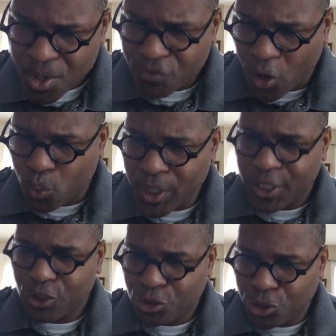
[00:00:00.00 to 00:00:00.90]
for
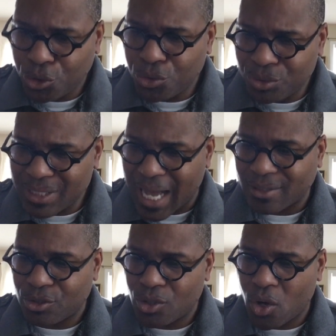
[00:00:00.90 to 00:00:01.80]
we do
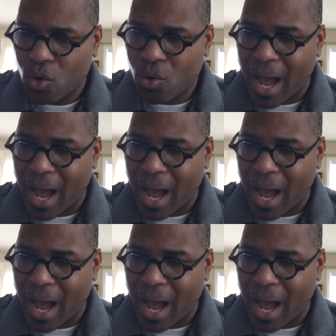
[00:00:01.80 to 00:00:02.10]
not know